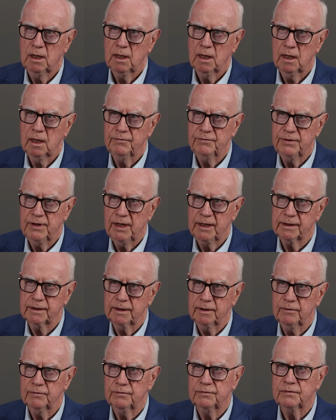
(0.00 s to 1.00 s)
of
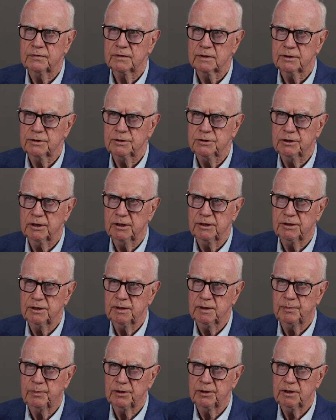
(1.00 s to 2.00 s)
negative
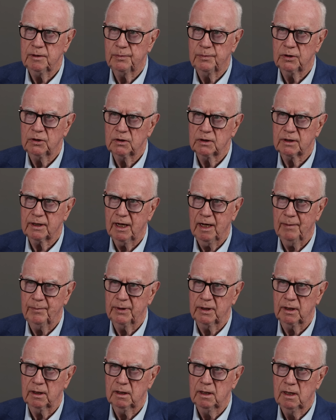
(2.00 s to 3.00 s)
GDP per
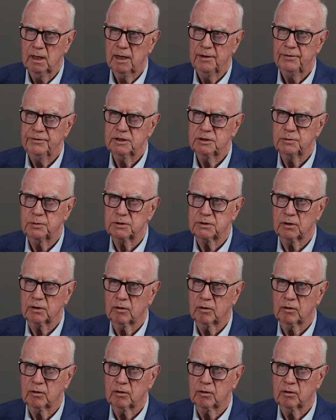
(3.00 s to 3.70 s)
capita. This was the